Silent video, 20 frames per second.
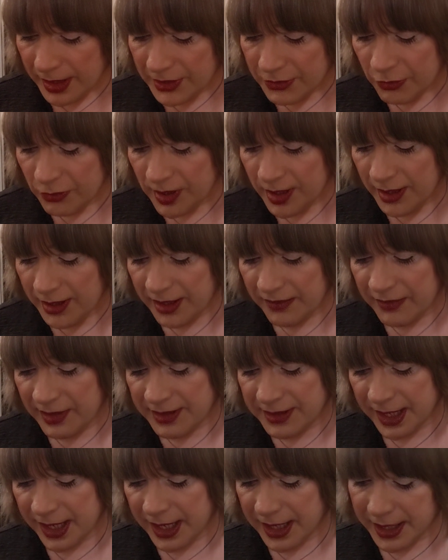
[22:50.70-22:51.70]
really given
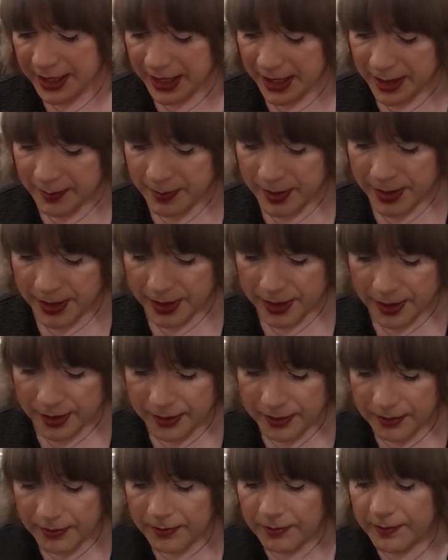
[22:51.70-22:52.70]
his A game
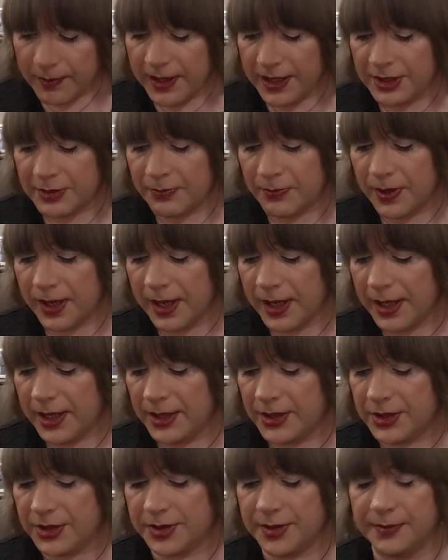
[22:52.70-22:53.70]
here. Each
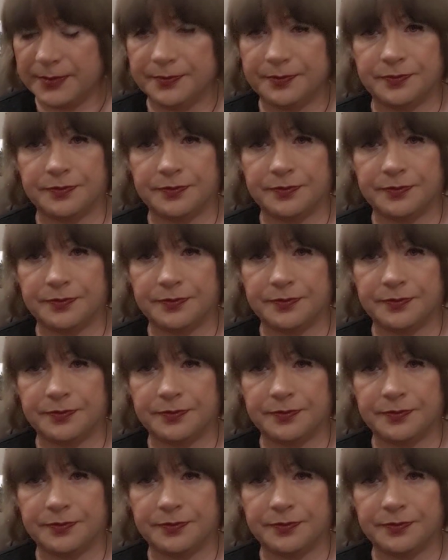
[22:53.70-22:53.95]
page